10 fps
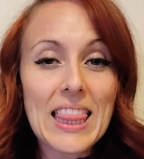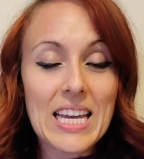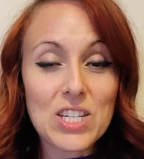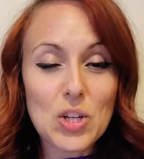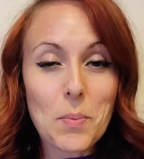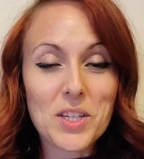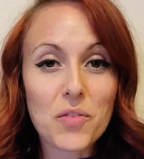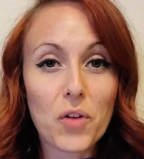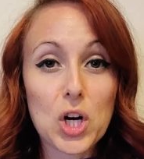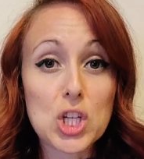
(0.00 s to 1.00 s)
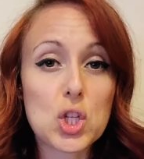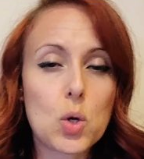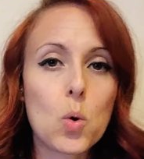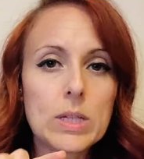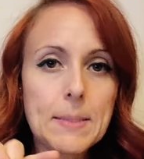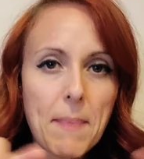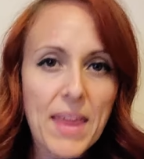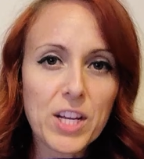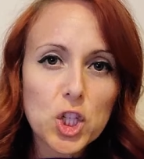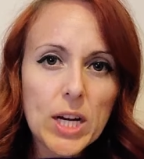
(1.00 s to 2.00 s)
Thanks so much for scrolling
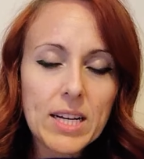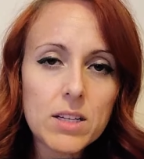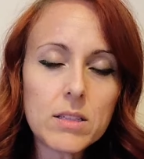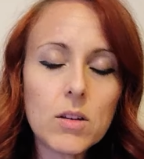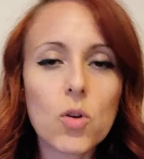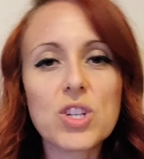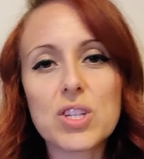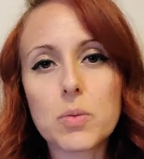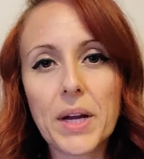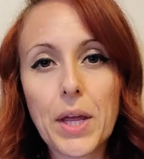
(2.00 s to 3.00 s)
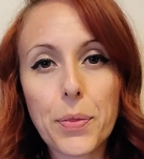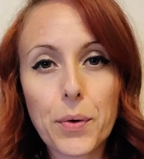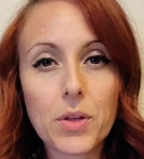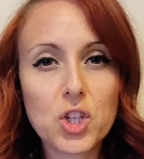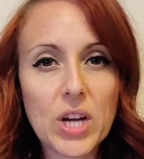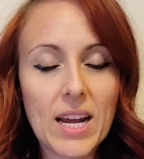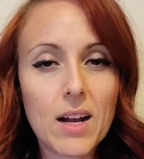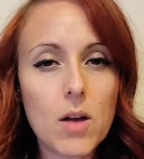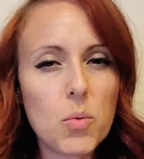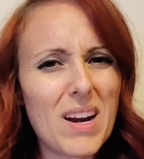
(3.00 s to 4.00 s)
by the channel or just swinging through the channel,